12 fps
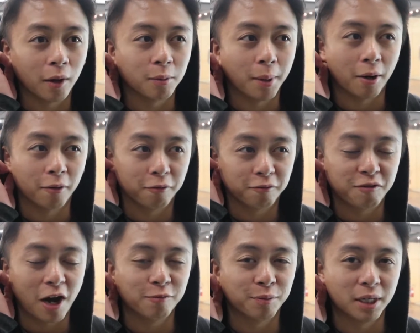have about
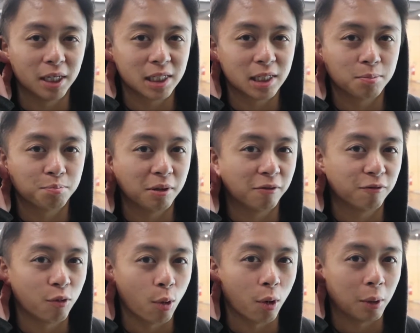5 minutes
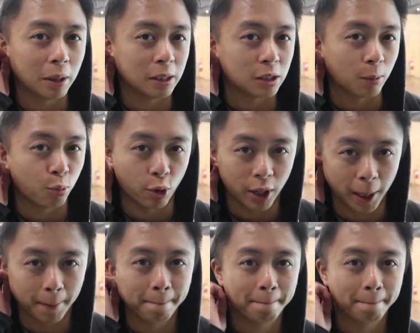before we start boarding.